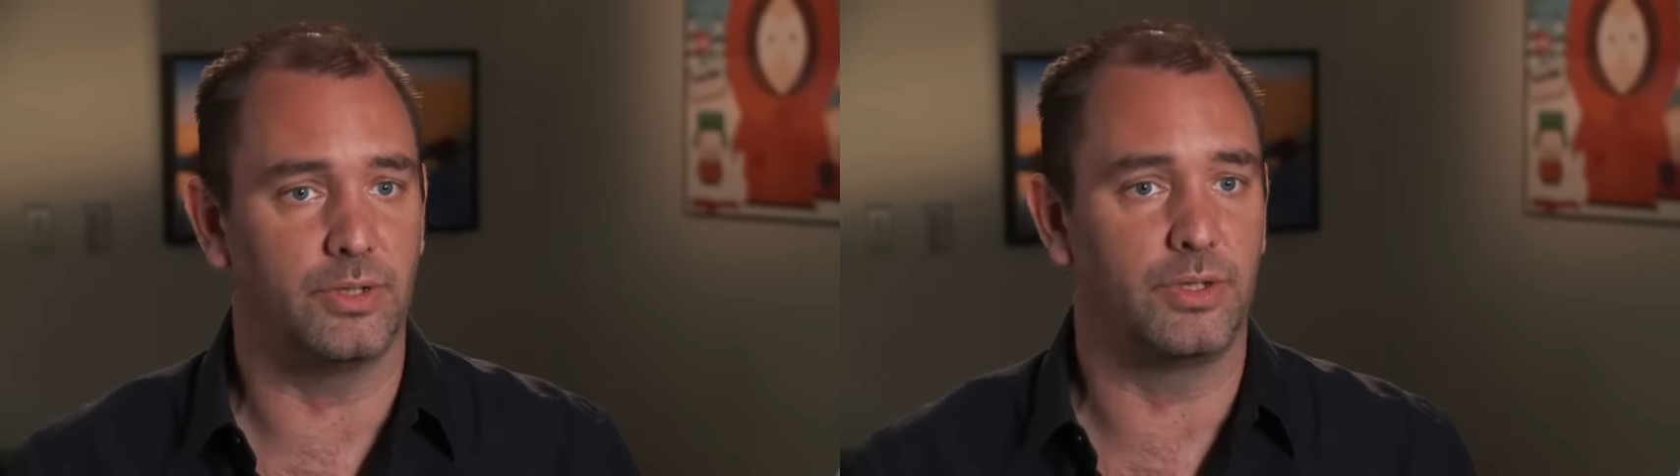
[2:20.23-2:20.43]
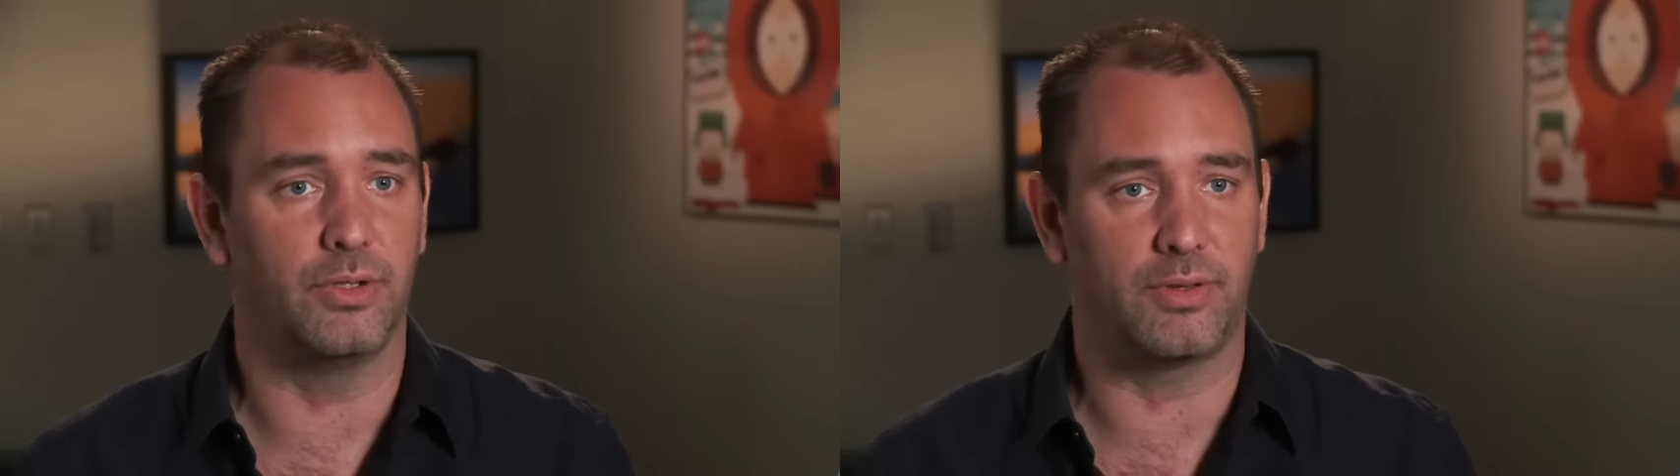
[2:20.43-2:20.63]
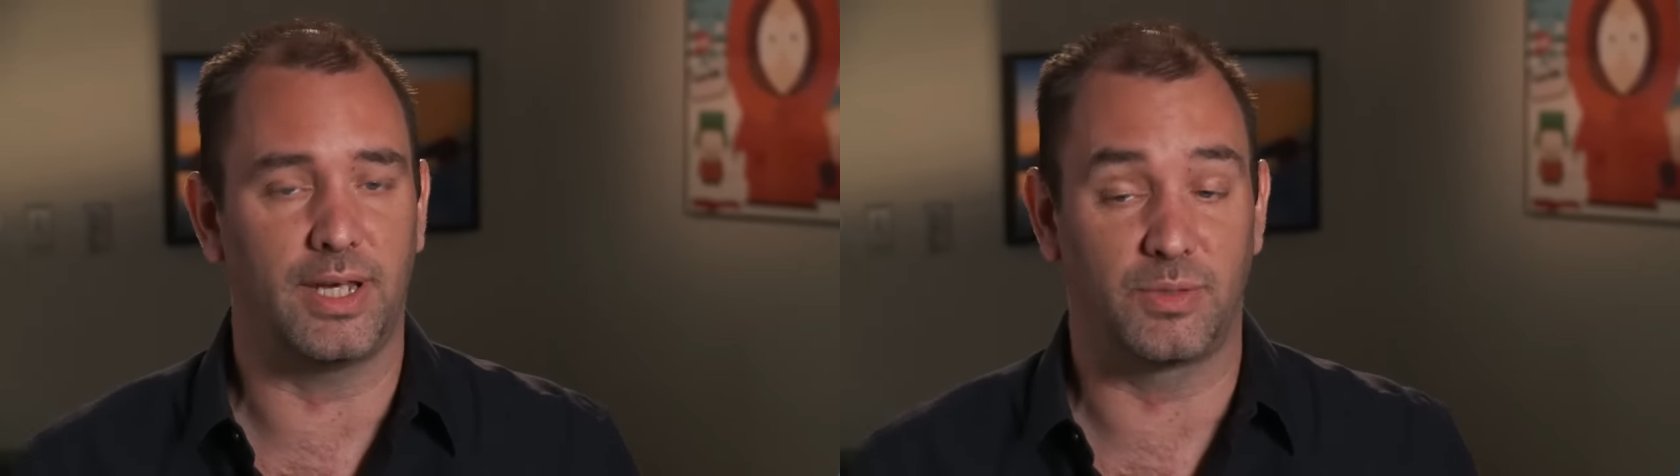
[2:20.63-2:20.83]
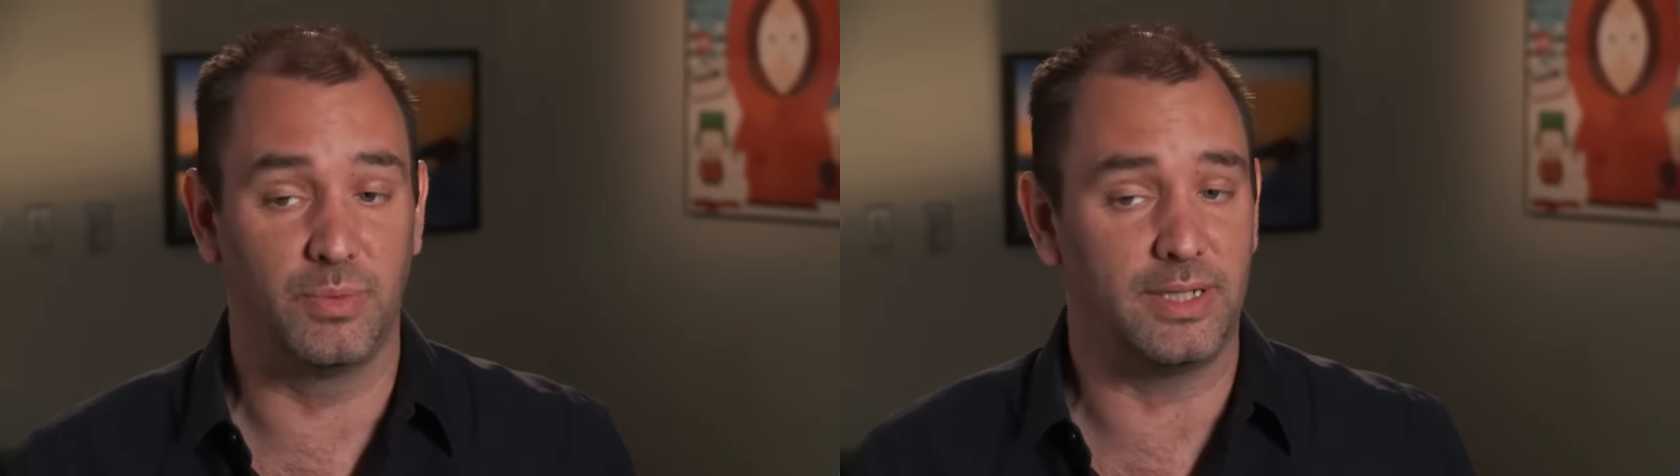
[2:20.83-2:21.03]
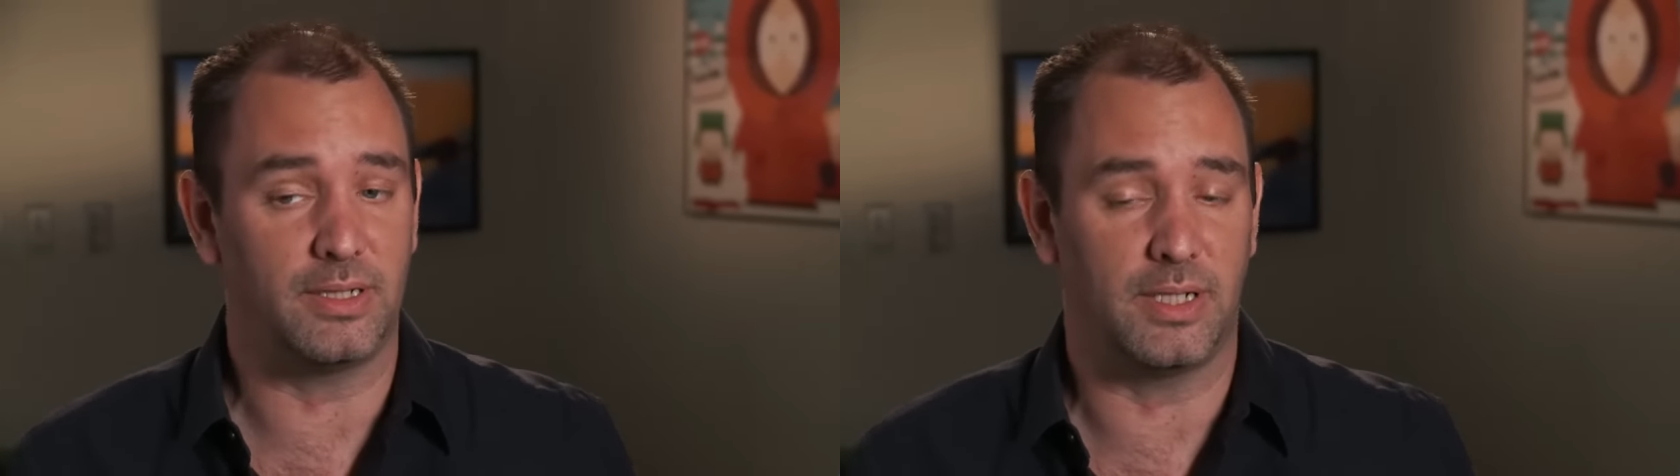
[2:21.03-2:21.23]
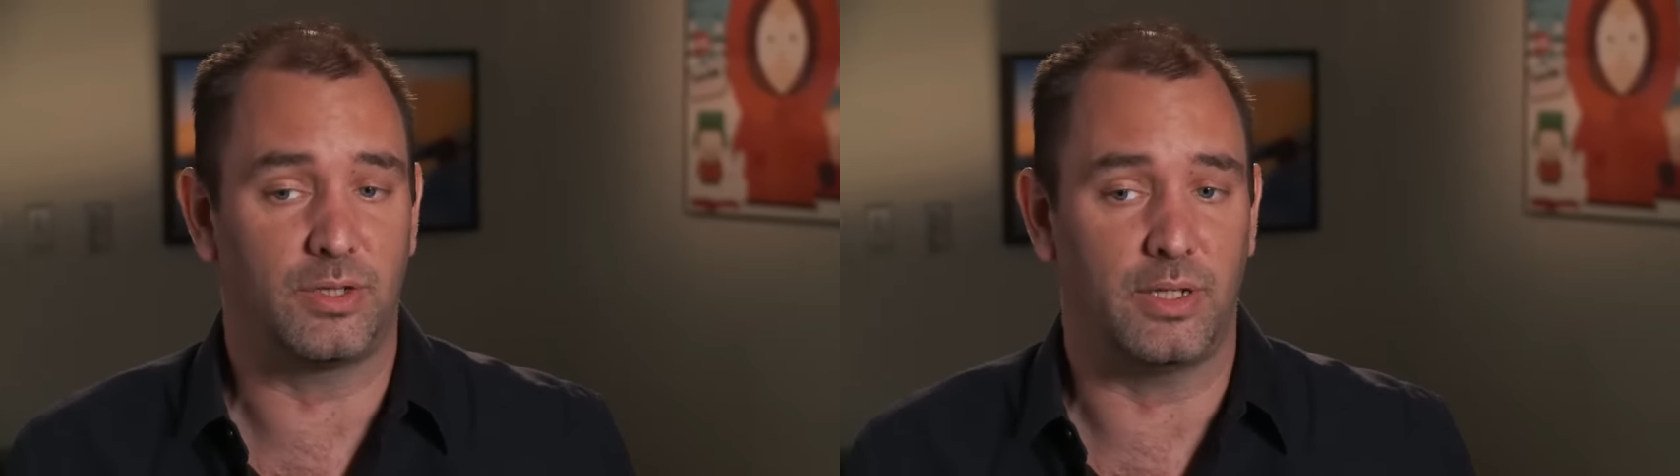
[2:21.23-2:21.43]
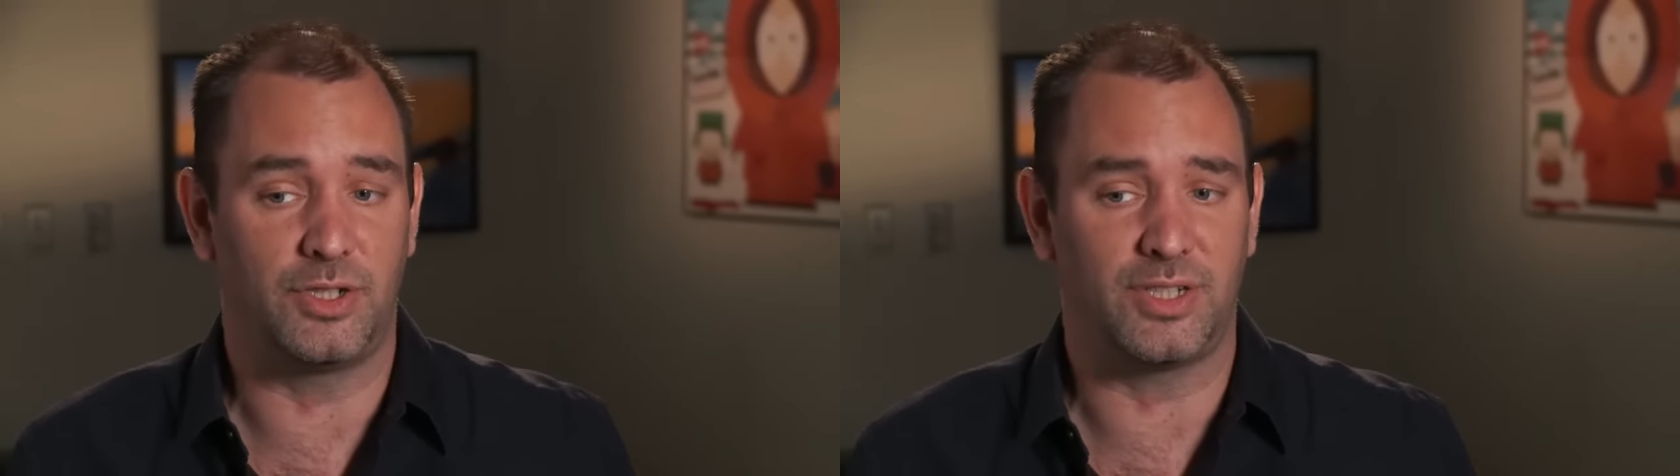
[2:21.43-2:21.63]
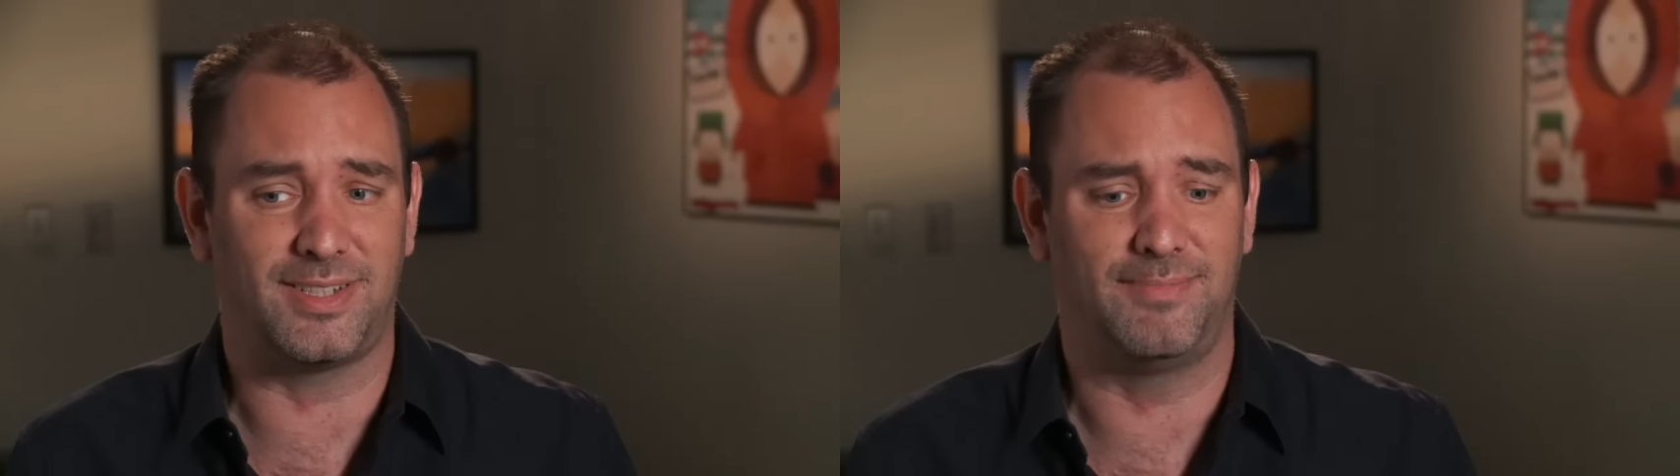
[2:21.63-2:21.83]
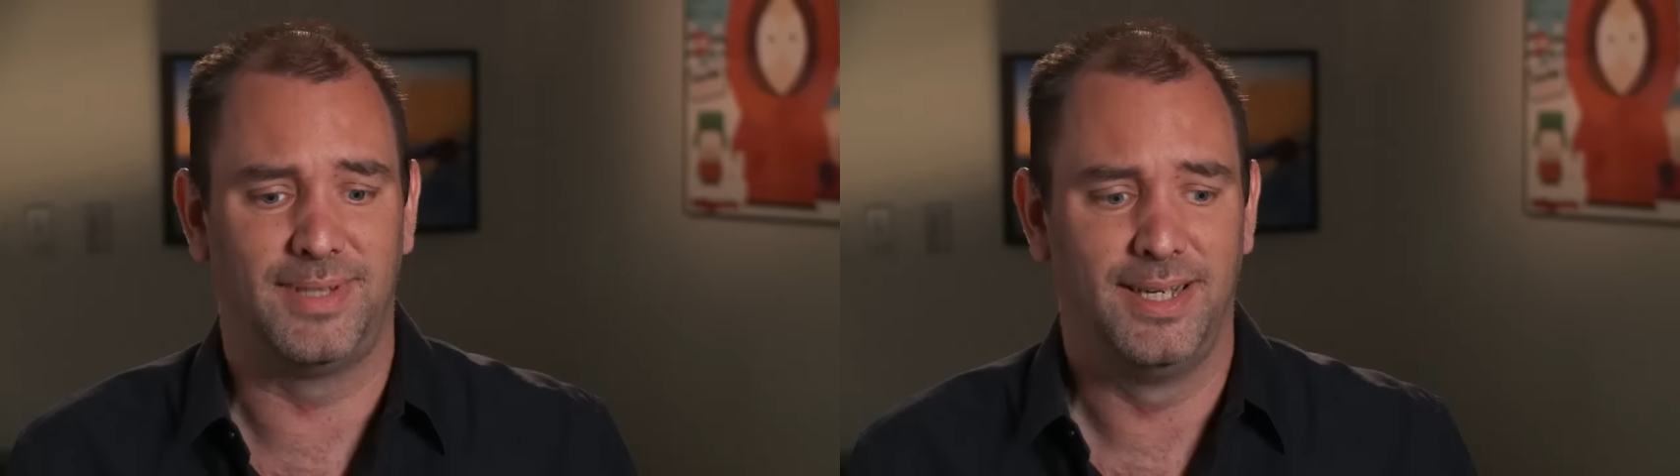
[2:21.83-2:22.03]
do your thing. It's just a